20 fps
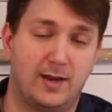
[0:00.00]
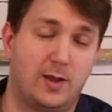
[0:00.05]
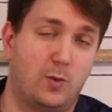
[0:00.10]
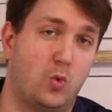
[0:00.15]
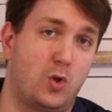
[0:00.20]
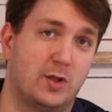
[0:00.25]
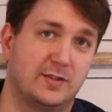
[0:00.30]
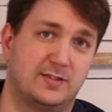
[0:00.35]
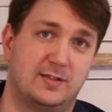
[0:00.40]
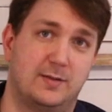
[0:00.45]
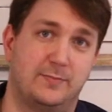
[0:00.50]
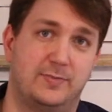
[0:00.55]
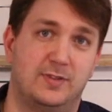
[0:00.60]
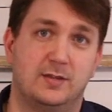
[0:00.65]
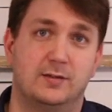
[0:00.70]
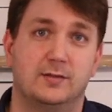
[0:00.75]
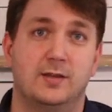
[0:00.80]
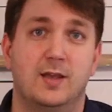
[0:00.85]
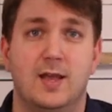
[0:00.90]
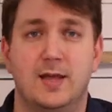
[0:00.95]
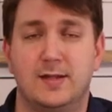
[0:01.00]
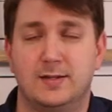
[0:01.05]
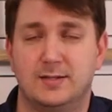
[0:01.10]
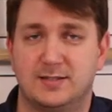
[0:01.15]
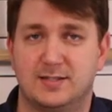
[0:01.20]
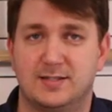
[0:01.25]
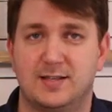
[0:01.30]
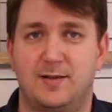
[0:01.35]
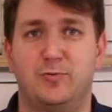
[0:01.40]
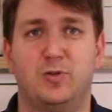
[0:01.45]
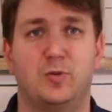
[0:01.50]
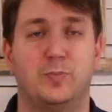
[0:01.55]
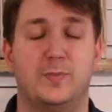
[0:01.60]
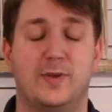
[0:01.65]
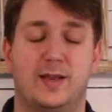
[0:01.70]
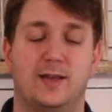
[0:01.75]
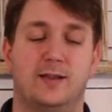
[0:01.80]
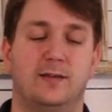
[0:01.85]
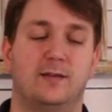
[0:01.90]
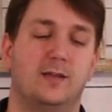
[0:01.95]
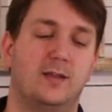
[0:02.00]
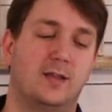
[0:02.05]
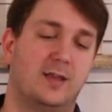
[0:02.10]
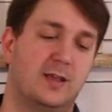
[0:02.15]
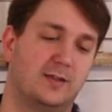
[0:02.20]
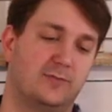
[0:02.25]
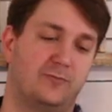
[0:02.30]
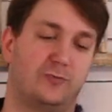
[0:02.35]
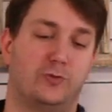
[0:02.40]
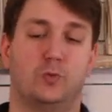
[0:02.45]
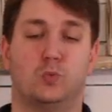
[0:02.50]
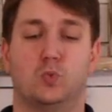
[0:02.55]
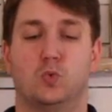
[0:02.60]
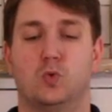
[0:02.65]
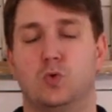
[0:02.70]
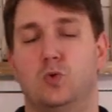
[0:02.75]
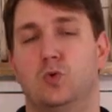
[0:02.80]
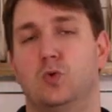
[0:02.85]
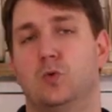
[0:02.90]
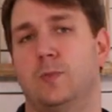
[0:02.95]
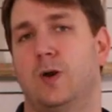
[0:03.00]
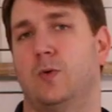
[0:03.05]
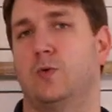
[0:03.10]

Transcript: I want something supplemented for the room.